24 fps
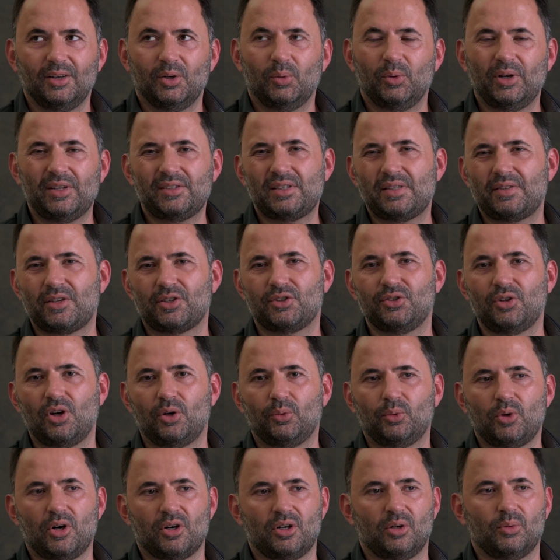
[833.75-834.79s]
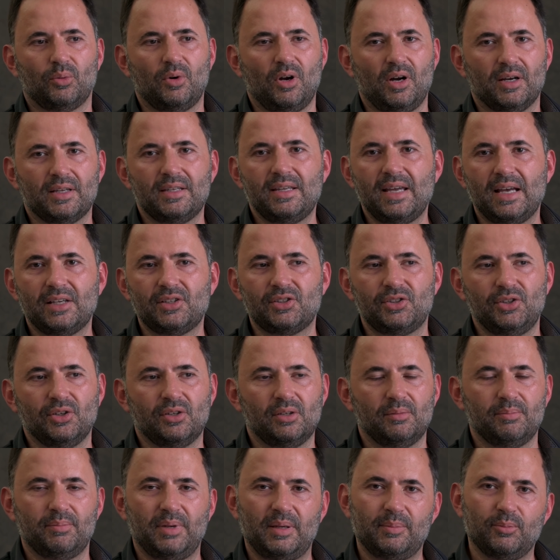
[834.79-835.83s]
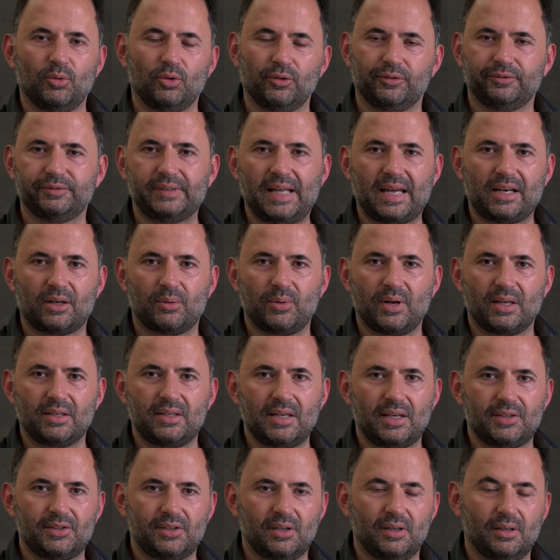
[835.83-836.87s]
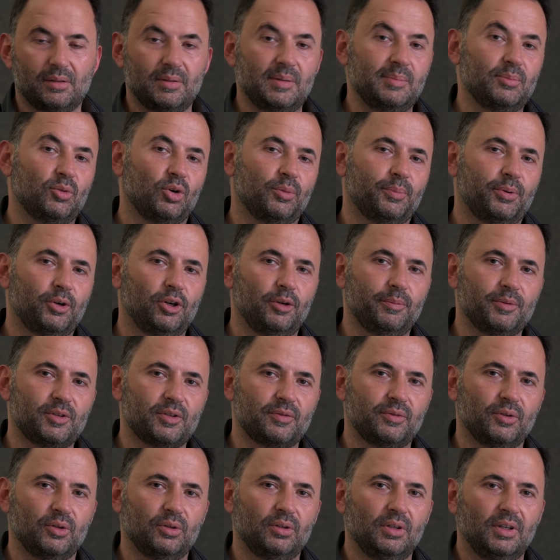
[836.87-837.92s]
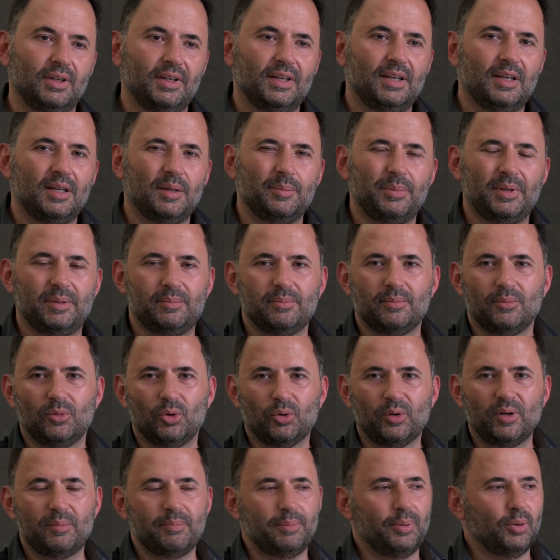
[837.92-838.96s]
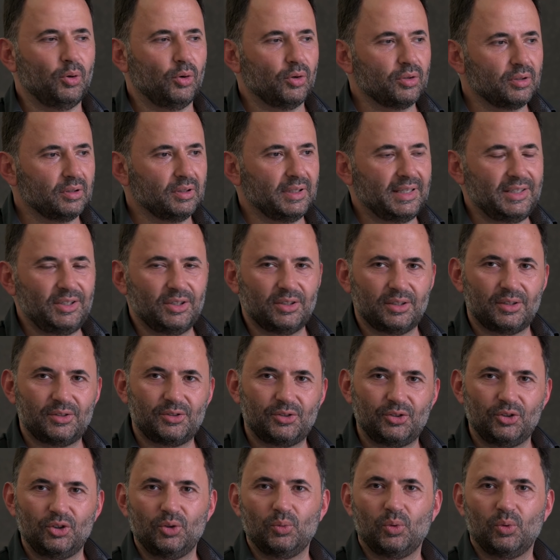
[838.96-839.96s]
I say there's no right or wrong, yes you can be more flattering, yes you can be more purposeful, but more importantly you've got to do